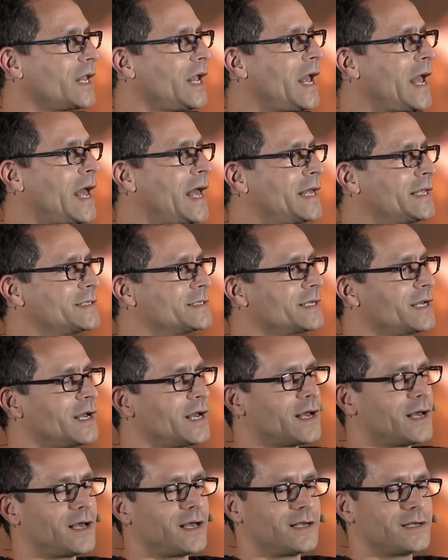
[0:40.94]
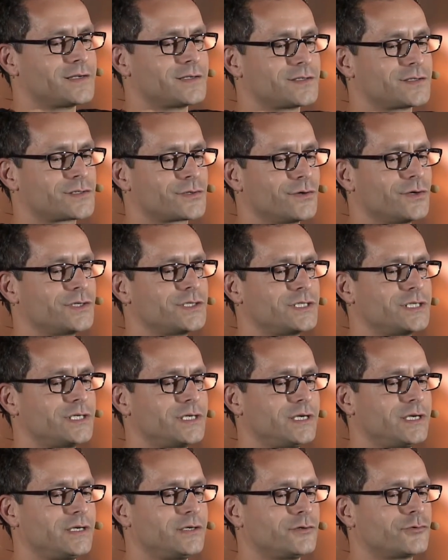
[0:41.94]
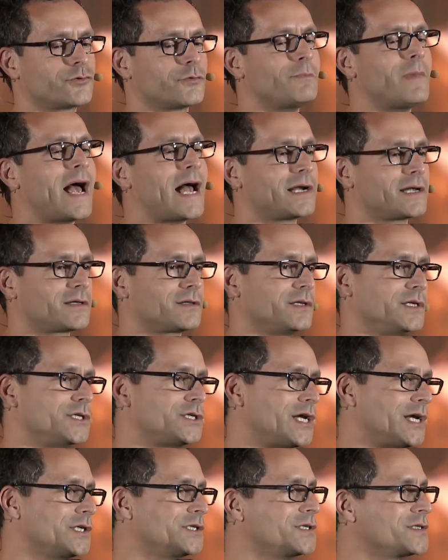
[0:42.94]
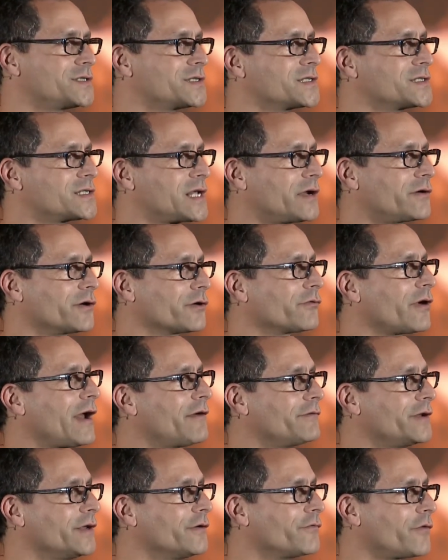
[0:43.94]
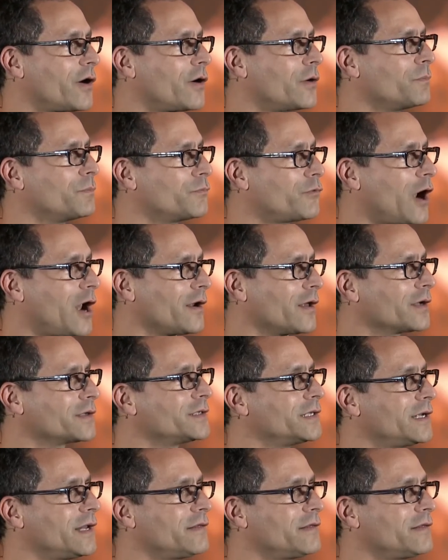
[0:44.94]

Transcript: And uh, search dramatically changes the center of gravity of our product.